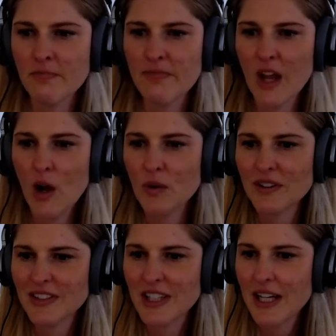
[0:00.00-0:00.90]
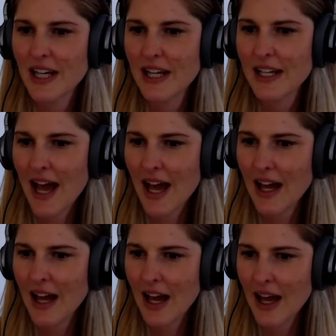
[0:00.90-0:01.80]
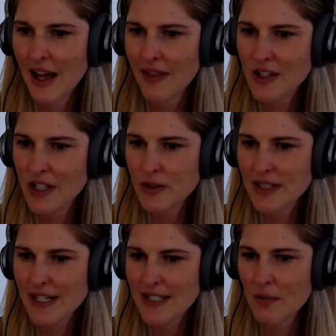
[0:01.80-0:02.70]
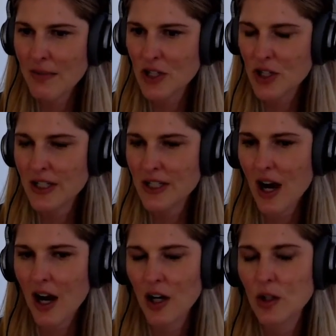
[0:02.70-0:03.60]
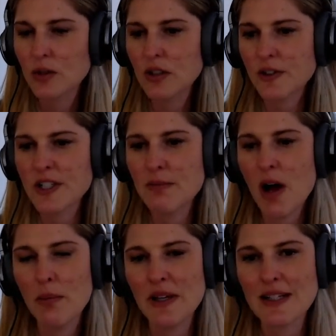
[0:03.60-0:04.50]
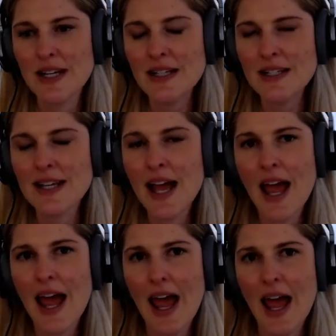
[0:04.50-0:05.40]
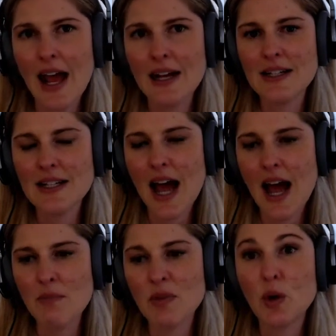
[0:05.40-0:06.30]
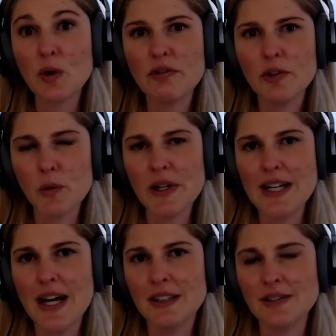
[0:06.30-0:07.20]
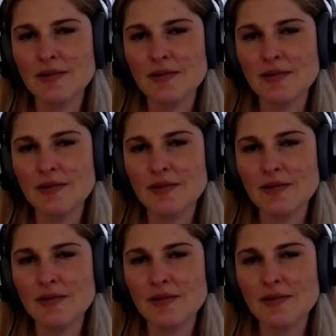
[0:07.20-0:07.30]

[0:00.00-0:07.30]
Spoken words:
Oh, yeah, the 2 sites I mentioned are Google for Small Business and Google for Retail.